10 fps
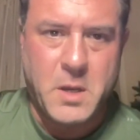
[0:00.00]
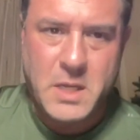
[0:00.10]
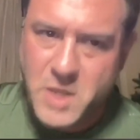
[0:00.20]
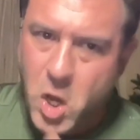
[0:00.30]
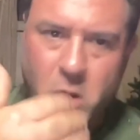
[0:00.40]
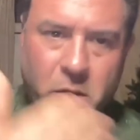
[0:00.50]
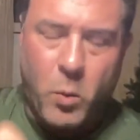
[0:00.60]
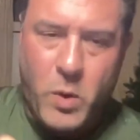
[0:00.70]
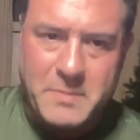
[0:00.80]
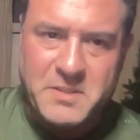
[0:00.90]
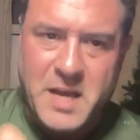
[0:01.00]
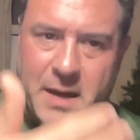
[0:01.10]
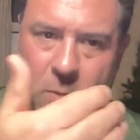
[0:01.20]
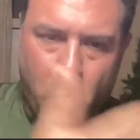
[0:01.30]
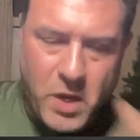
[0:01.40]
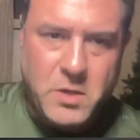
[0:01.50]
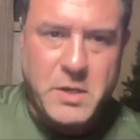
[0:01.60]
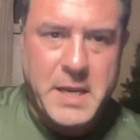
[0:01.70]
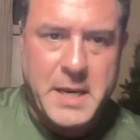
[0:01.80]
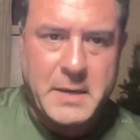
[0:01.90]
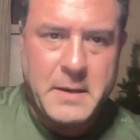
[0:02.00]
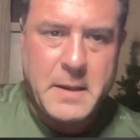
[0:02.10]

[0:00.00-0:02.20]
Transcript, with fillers: It's on the website when you get it.